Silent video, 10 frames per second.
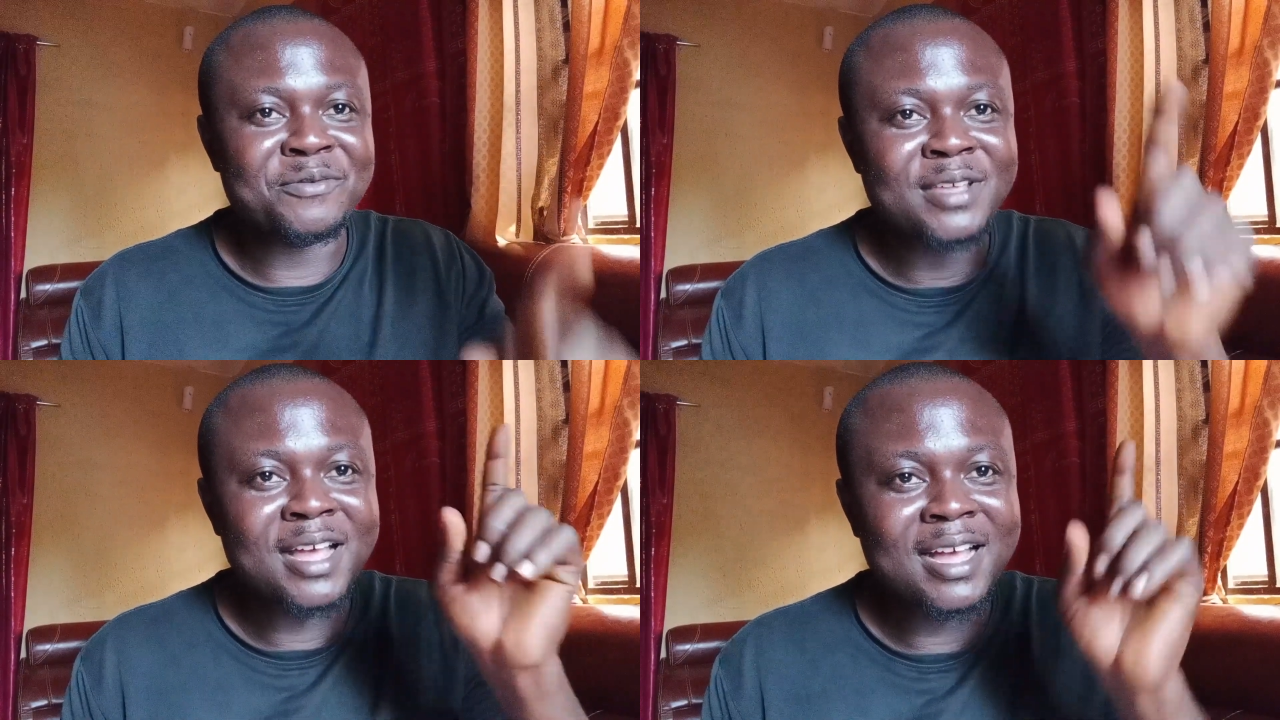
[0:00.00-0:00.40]

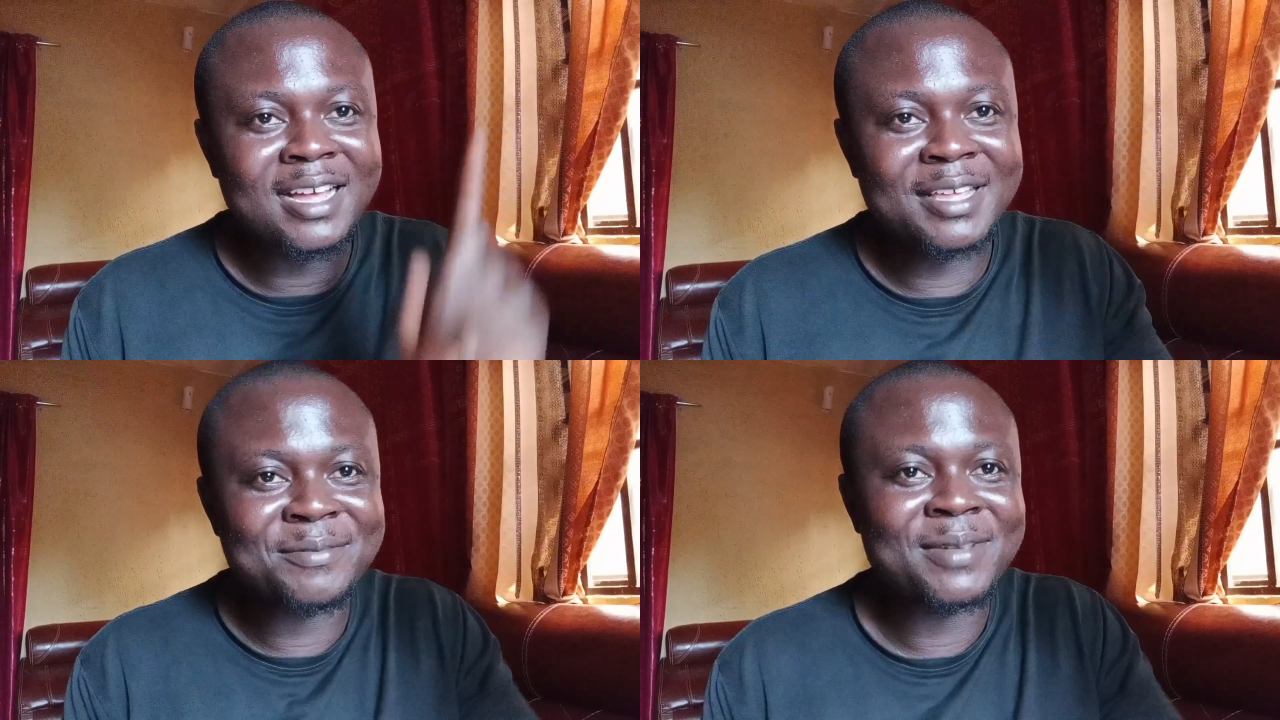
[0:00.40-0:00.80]

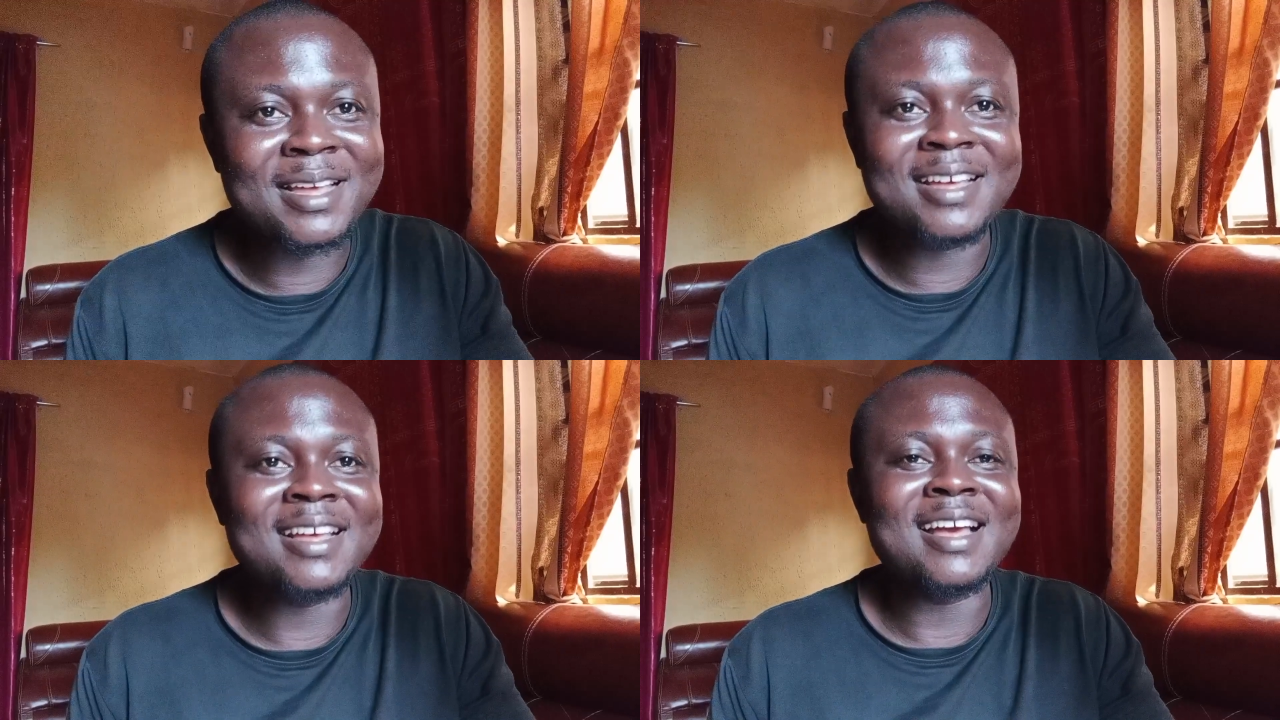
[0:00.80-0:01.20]
via
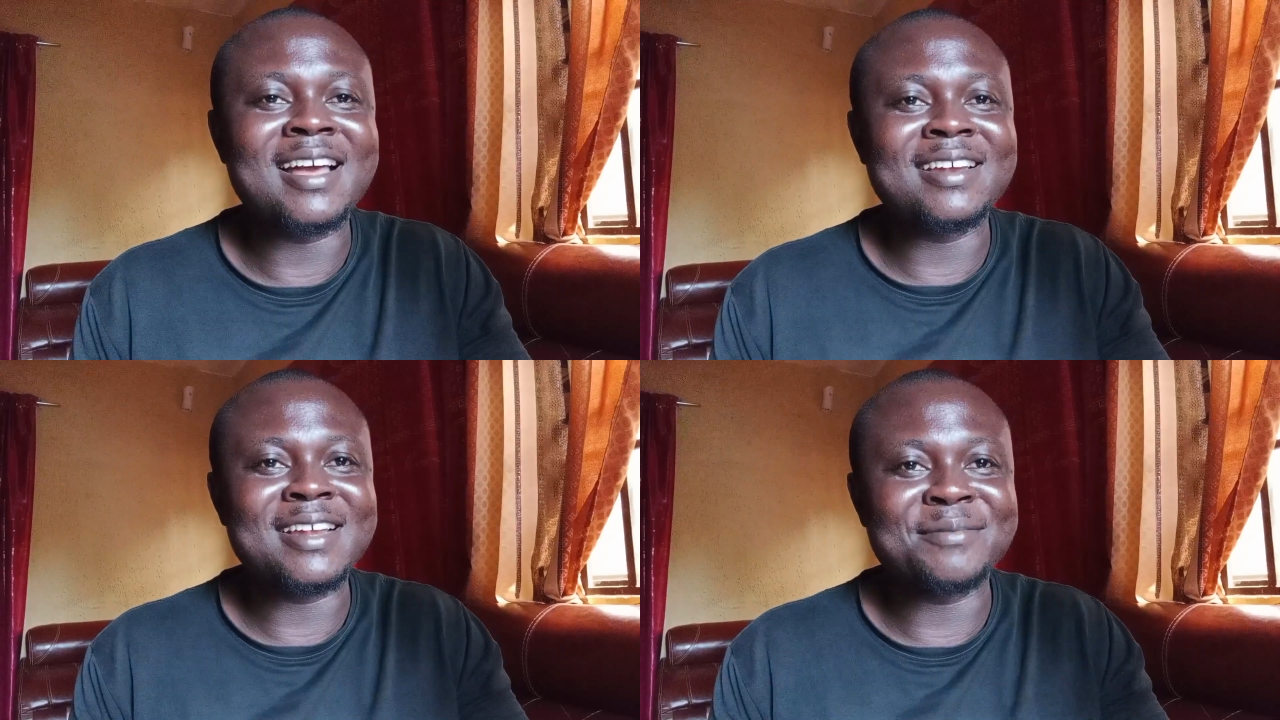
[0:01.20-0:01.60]
email,
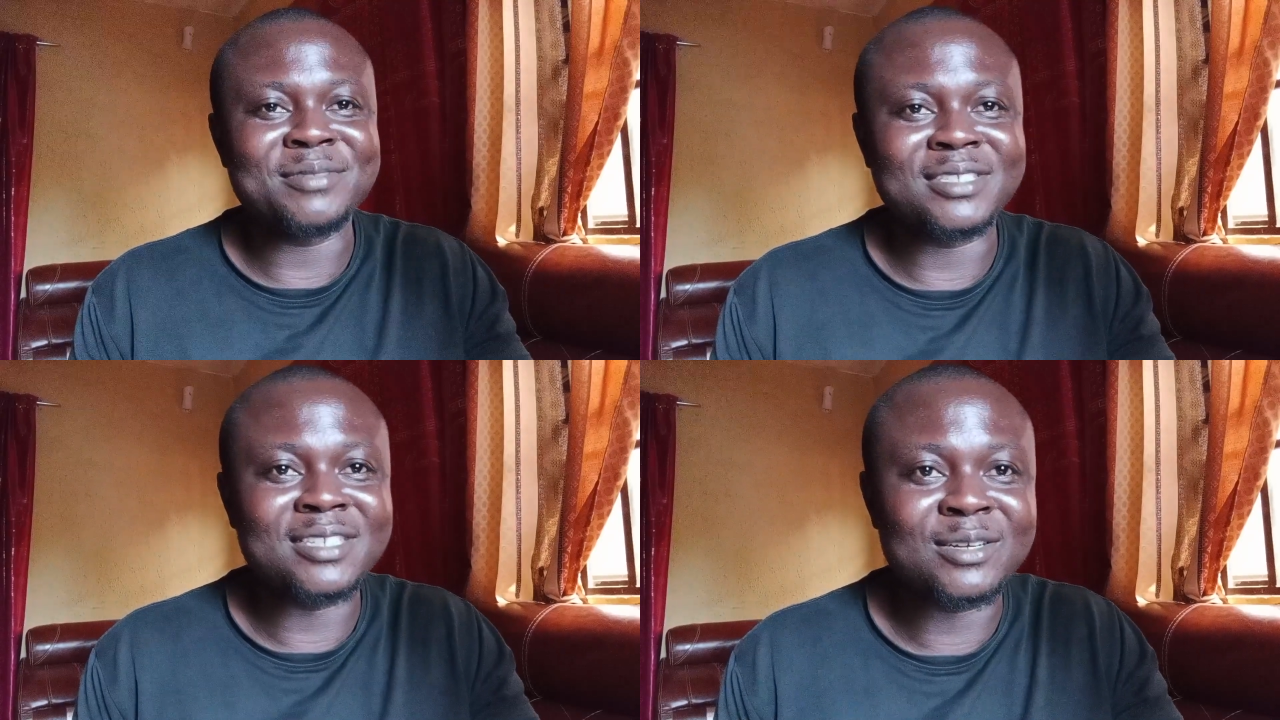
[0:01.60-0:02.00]
I really
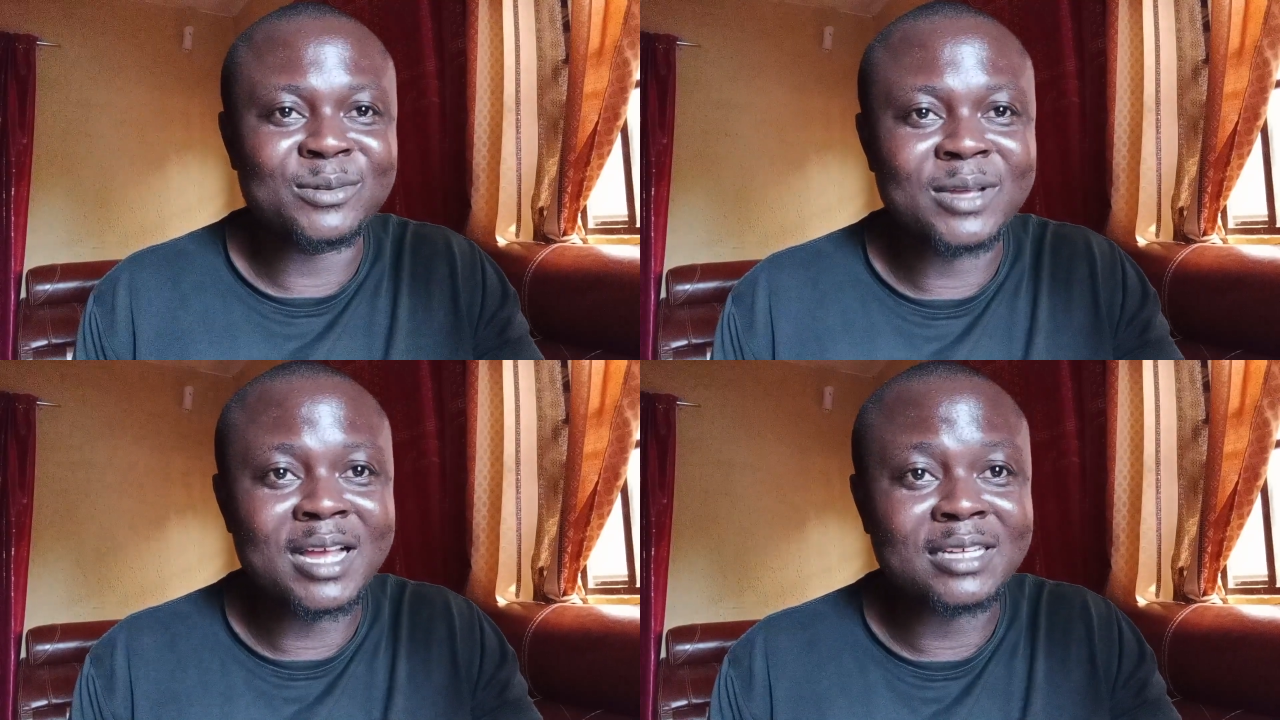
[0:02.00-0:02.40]
appreciate
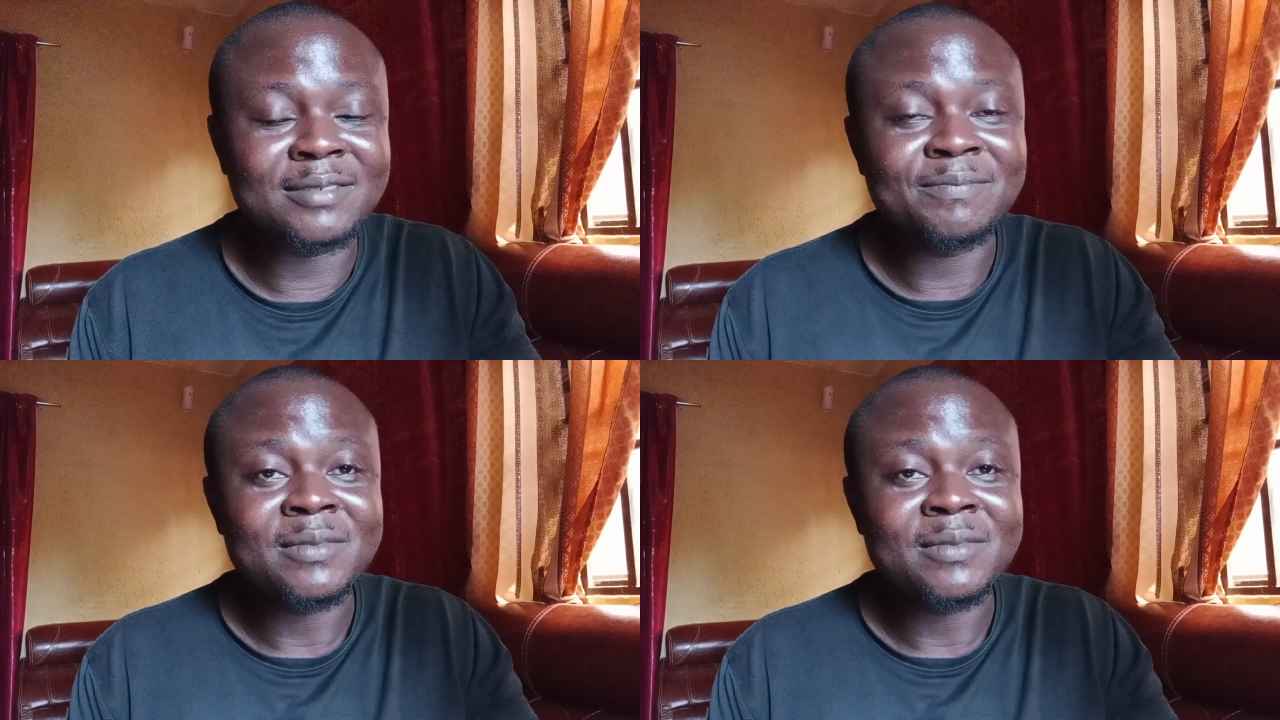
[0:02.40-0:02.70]
you guys.